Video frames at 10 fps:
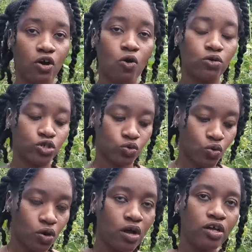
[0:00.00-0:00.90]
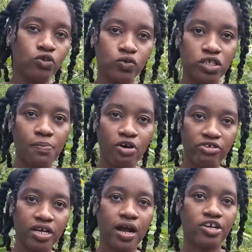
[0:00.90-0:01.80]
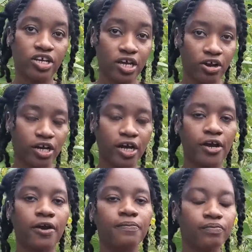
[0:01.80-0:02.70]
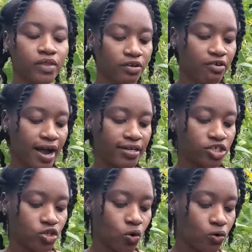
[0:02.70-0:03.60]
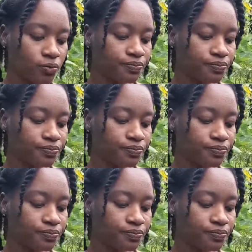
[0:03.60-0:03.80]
how to use the Moringa in your hair care. Right, so